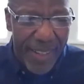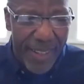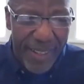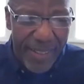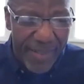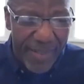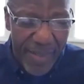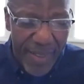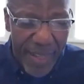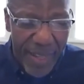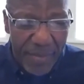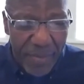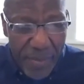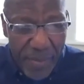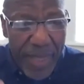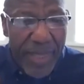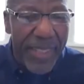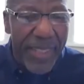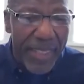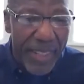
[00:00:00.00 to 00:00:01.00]
at, at, at
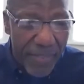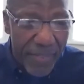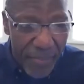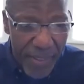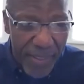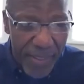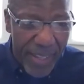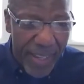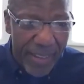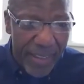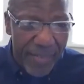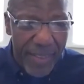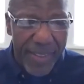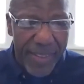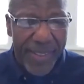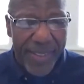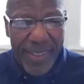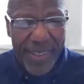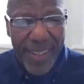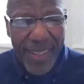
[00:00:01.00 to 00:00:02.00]
many different
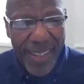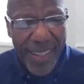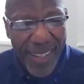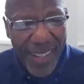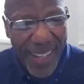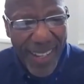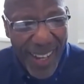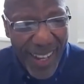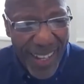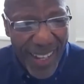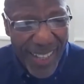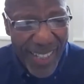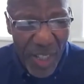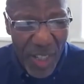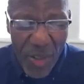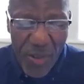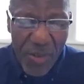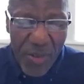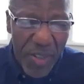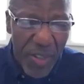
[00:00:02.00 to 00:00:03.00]
levels uh,
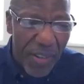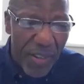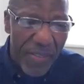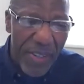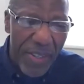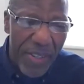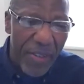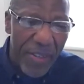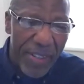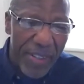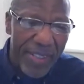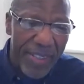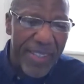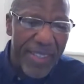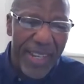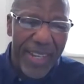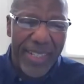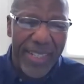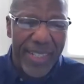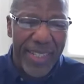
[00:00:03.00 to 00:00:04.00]
youth serving
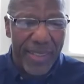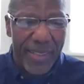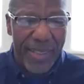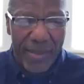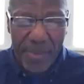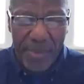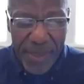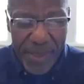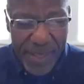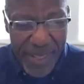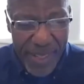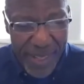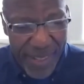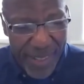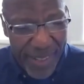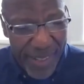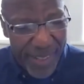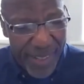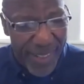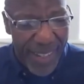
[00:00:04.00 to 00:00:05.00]
organizations,
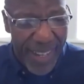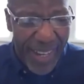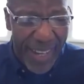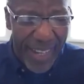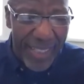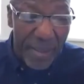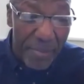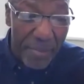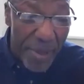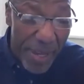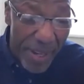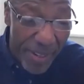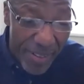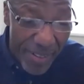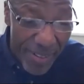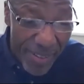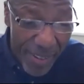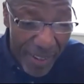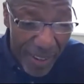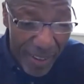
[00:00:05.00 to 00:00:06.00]
police, uh, the
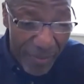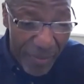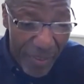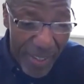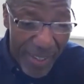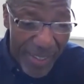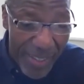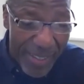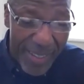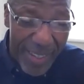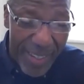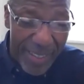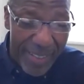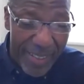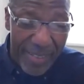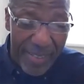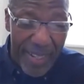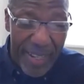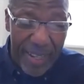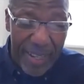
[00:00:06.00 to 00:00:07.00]
mayor's office,
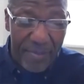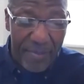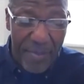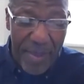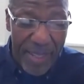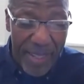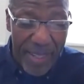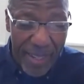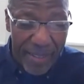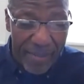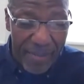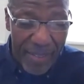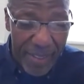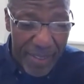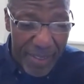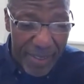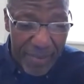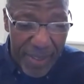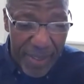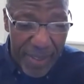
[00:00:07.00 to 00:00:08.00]
and, and many of
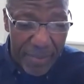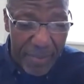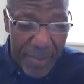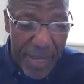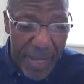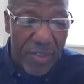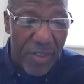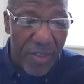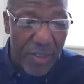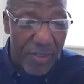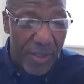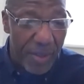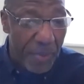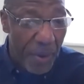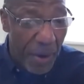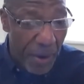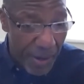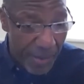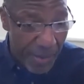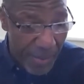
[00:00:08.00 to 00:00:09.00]
the, the metro
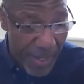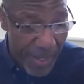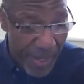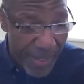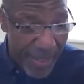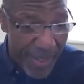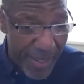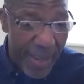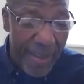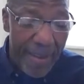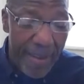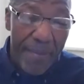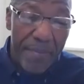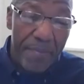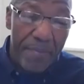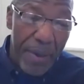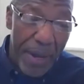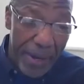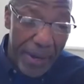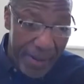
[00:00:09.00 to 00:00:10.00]
departments,
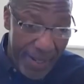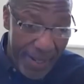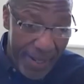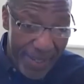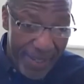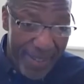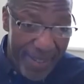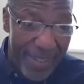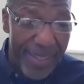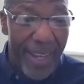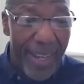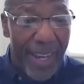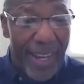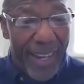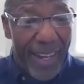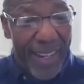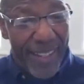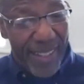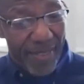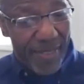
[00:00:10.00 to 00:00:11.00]
parents.
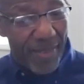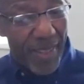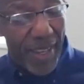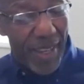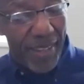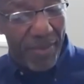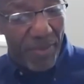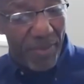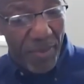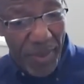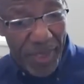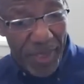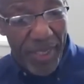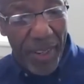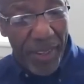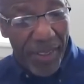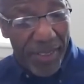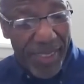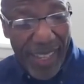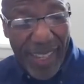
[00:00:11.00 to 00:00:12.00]
Uh, and I would
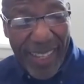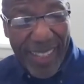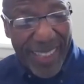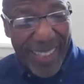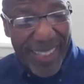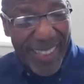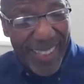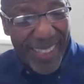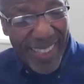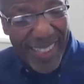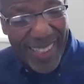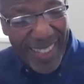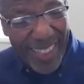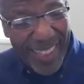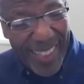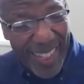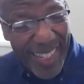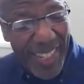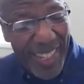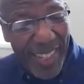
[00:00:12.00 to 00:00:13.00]
note that,
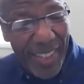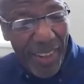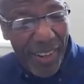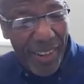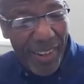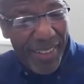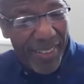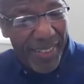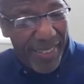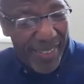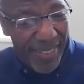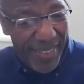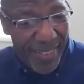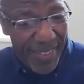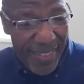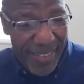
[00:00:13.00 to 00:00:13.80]
that these aren't